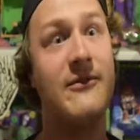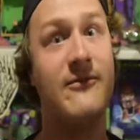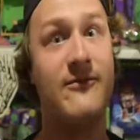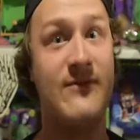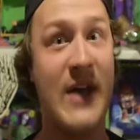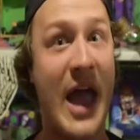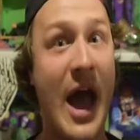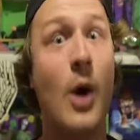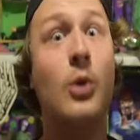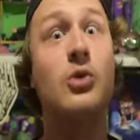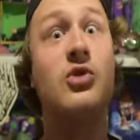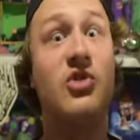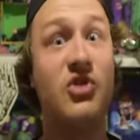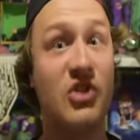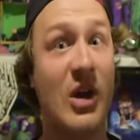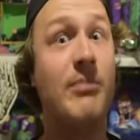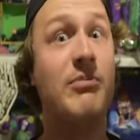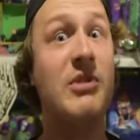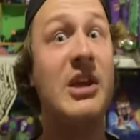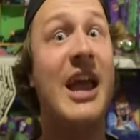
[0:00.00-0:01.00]
found
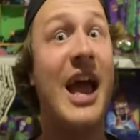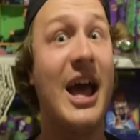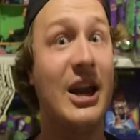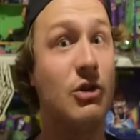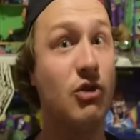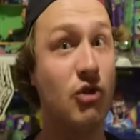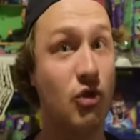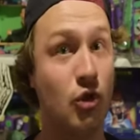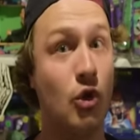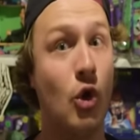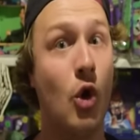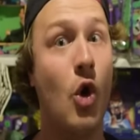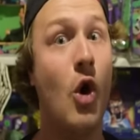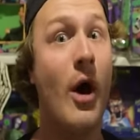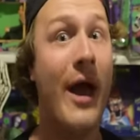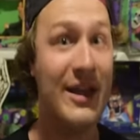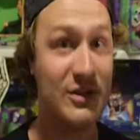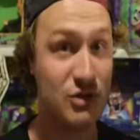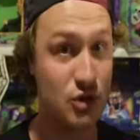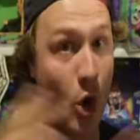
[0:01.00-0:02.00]
something at a
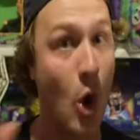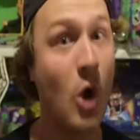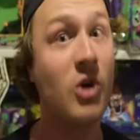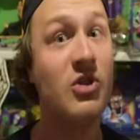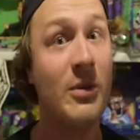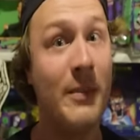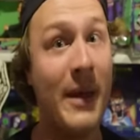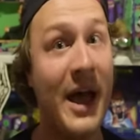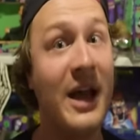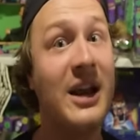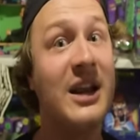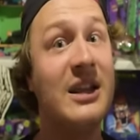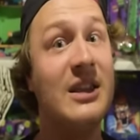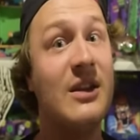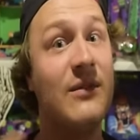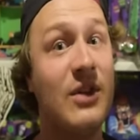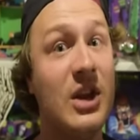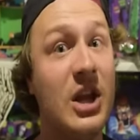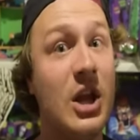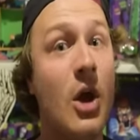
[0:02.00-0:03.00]
store and talked about it in
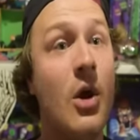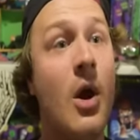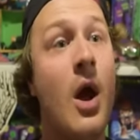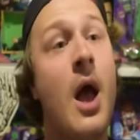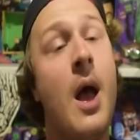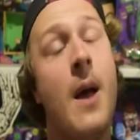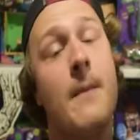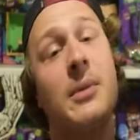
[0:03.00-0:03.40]
the video,